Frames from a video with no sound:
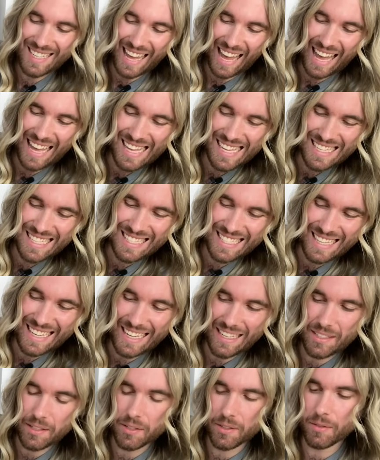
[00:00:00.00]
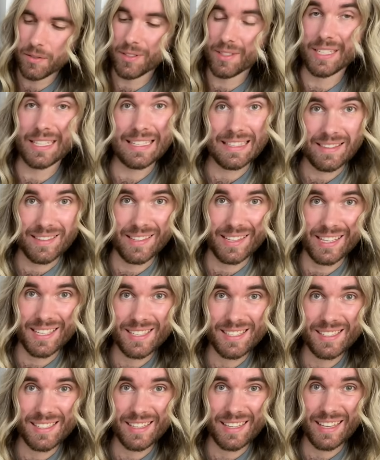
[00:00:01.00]
as it did
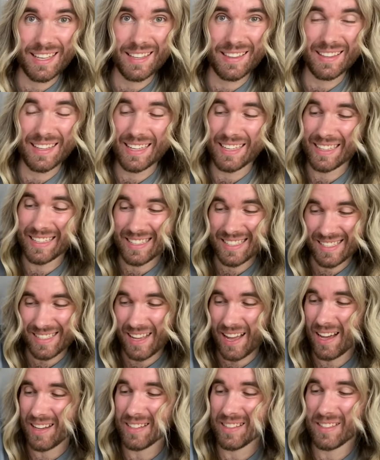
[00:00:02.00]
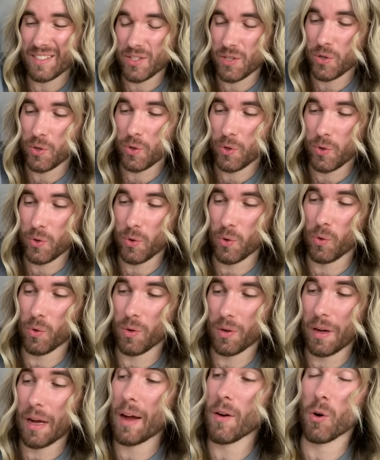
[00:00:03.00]
this, it started to
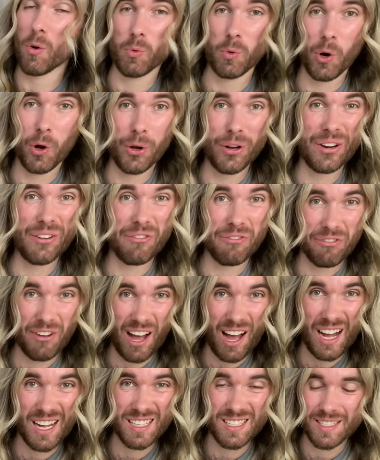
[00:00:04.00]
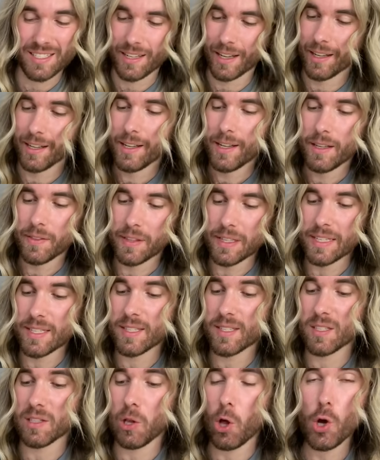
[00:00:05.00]
erode faster. The
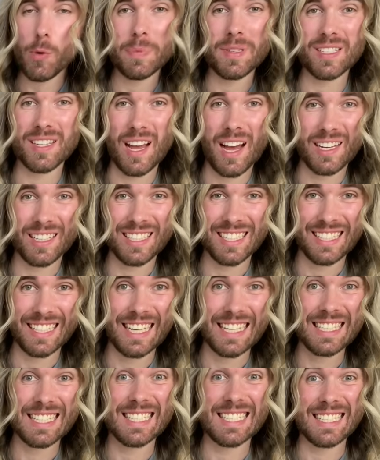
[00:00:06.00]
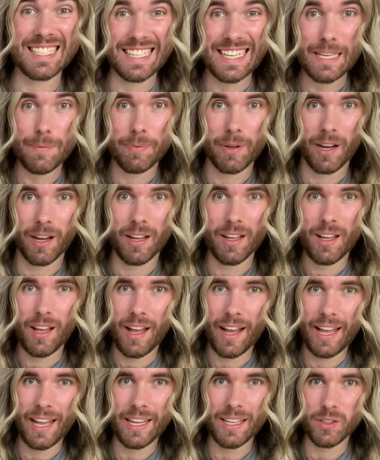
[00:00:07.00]
slope started to get steeper
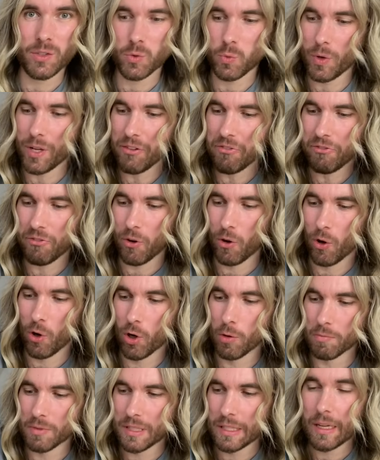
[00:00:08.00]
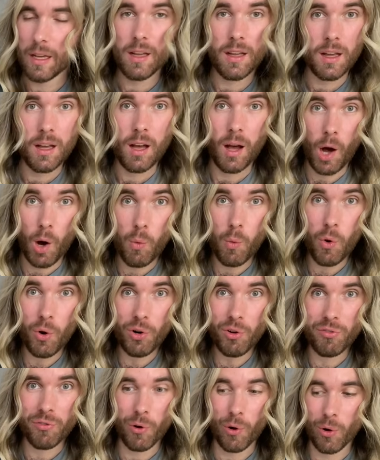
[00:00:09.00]
and we formed a
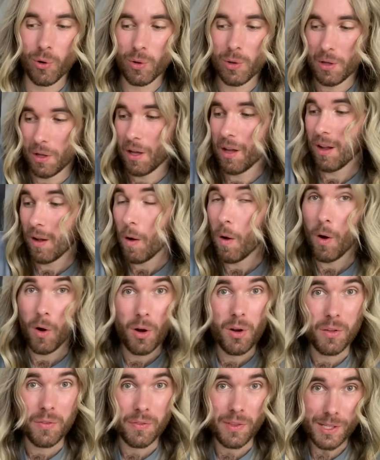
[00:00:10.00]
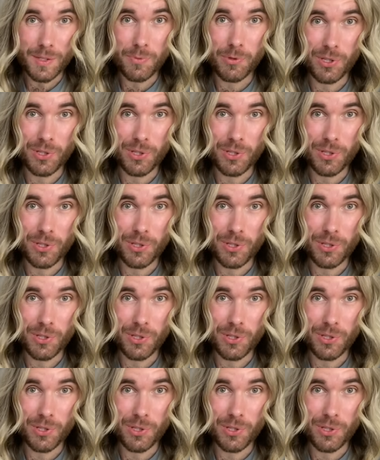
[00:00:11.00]
waterfall. That's pretty